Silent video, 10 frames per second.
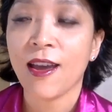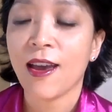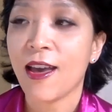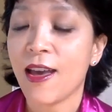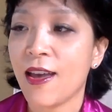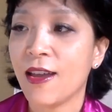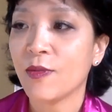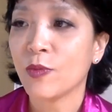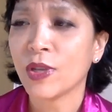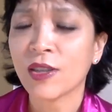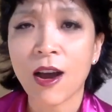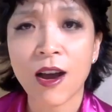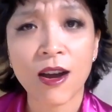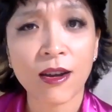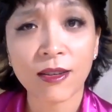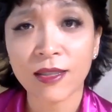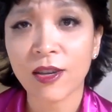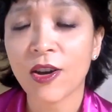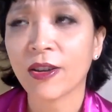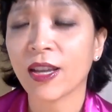and we talk
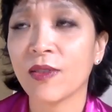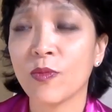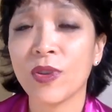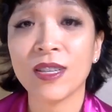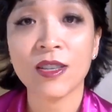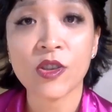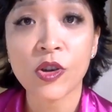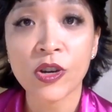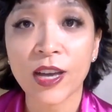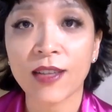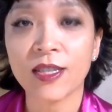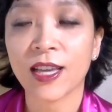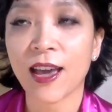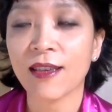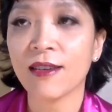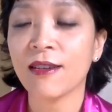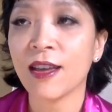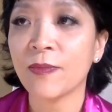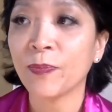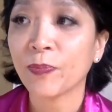and we did yoga together. And